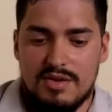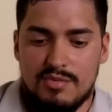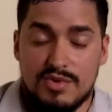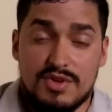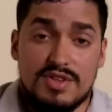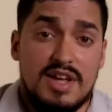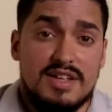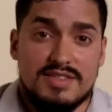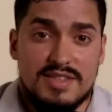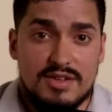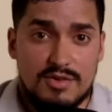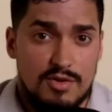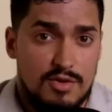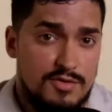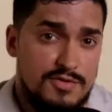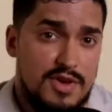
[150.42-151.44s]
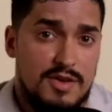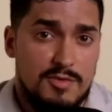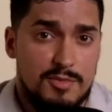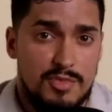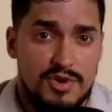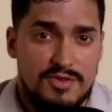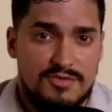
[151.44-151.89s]
when you're not single, if you have
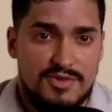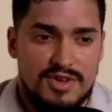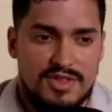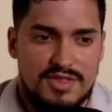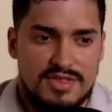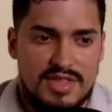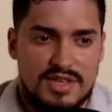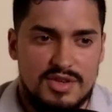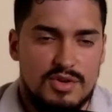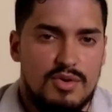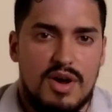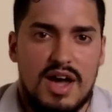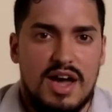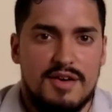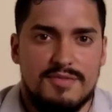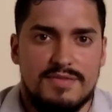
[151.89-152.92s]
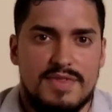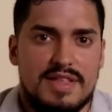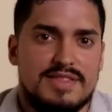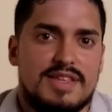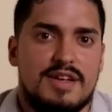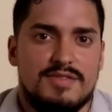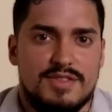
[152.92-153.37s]
a boyfriend, that you don't have
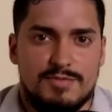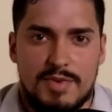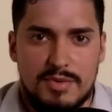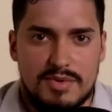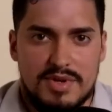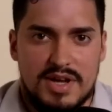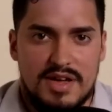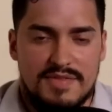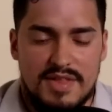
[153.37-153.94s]
that time to spend with God.